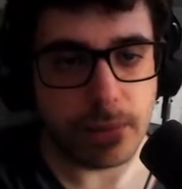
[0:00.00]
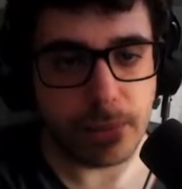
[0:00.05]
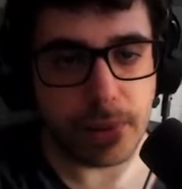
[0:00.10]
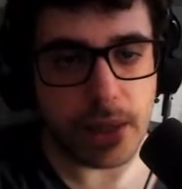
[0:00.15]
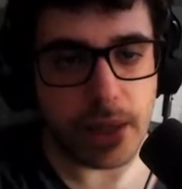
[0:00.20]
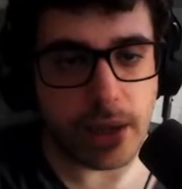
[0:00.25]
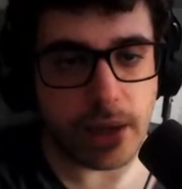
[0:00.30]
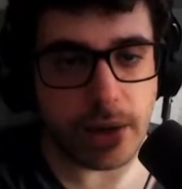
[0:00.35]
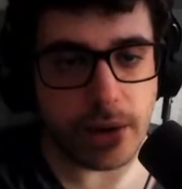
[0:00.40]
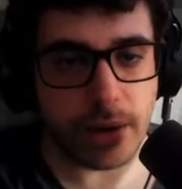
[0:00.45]

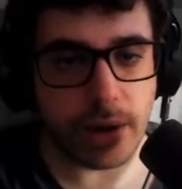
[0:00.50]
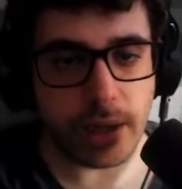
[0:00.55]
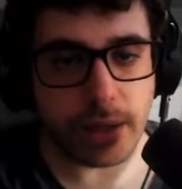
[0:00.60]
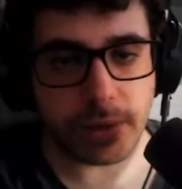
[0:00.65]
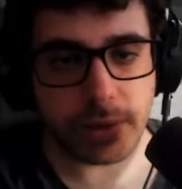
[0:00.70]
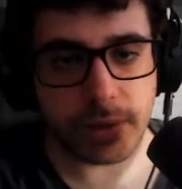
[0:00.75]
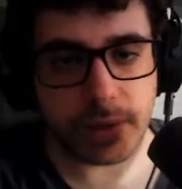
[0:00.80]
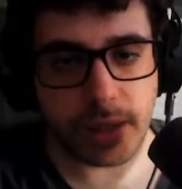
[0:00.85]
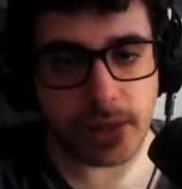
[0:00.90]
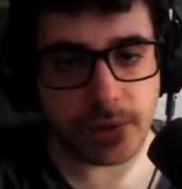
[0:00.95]
player
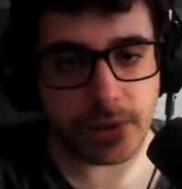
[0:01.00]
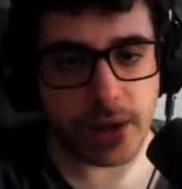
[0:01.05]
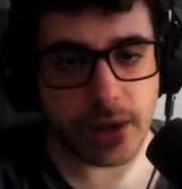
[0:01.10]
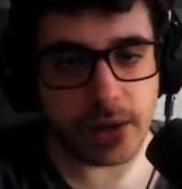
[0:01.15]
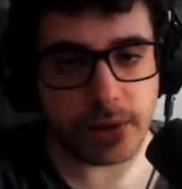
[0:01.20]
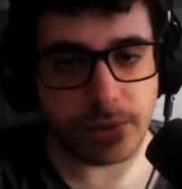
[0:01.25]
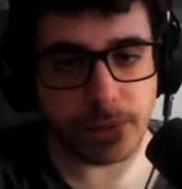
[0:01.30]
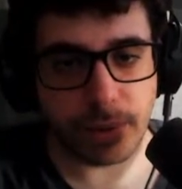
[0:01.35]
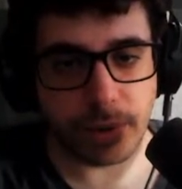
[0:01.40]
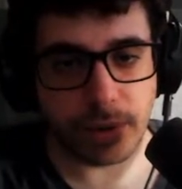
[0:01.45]
extends
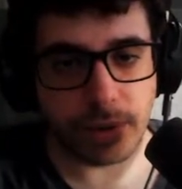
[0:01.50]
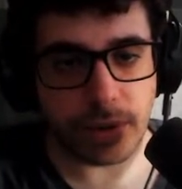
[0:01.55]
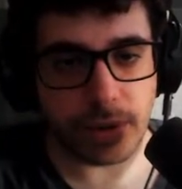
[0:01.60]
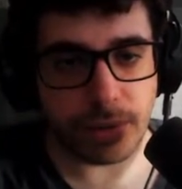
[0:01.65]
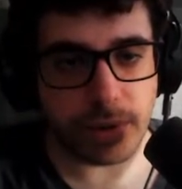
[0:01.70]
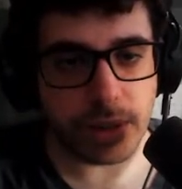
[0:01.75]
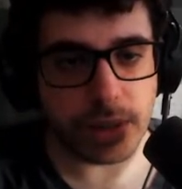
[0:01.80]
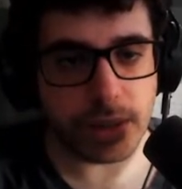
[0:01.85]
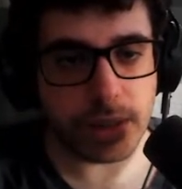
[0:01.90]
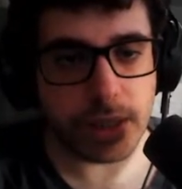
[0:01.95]
character body
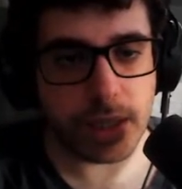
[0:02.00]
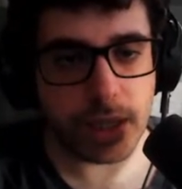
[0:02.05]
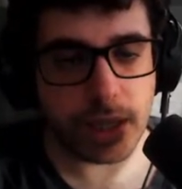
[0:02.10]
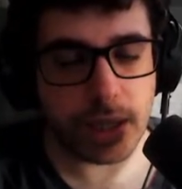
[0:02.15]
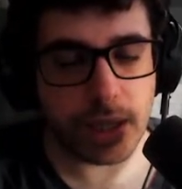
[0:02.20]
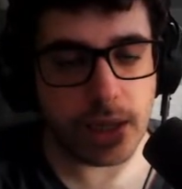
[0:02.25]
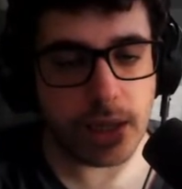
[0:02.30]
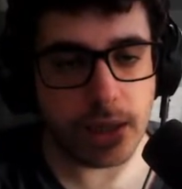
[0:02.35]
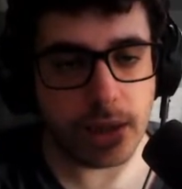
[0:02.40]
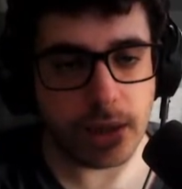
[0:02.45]

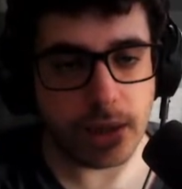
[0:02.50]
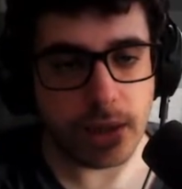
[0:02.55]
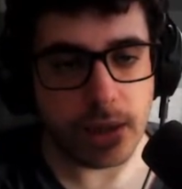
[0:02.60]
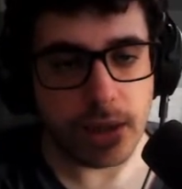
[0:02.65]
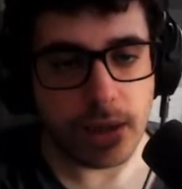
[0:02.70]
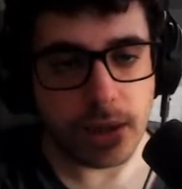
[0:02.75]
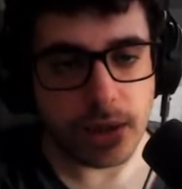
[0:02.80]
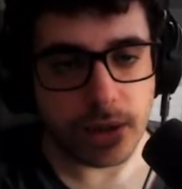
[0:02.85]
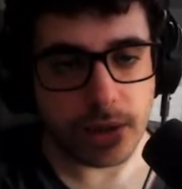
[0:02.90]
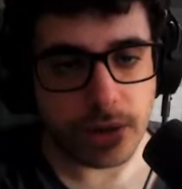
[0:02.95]
3D.
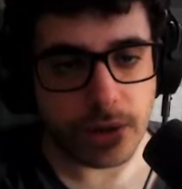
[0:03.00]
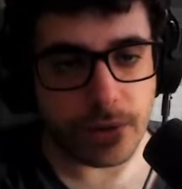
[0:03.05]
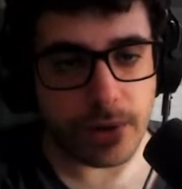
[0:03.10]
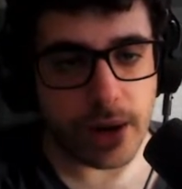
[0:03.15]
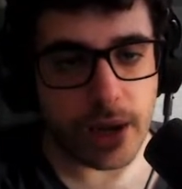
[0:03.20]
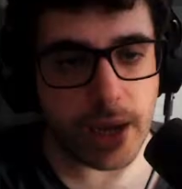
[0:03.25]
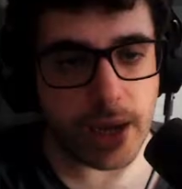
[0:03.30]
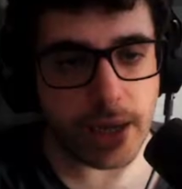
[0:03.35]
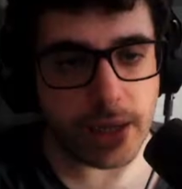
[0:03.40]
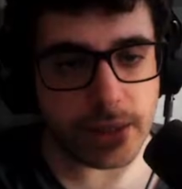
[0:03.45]

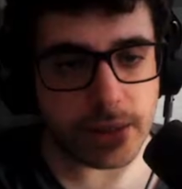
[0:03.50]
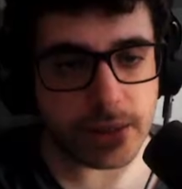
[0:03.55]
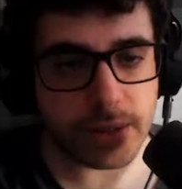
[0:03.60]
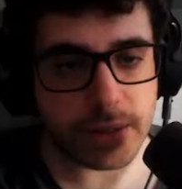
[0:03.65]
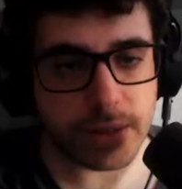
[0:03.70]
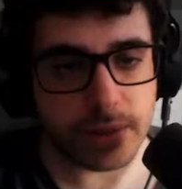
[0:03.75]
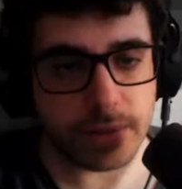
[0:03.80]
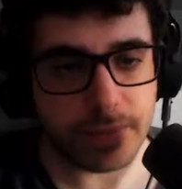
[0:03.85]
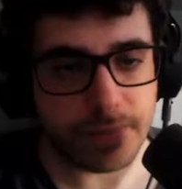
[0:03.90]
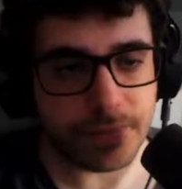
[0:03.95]

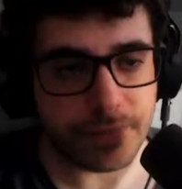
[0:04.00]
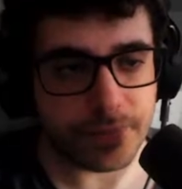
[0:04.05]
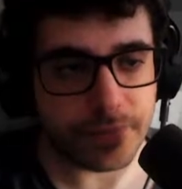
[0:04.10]
Great.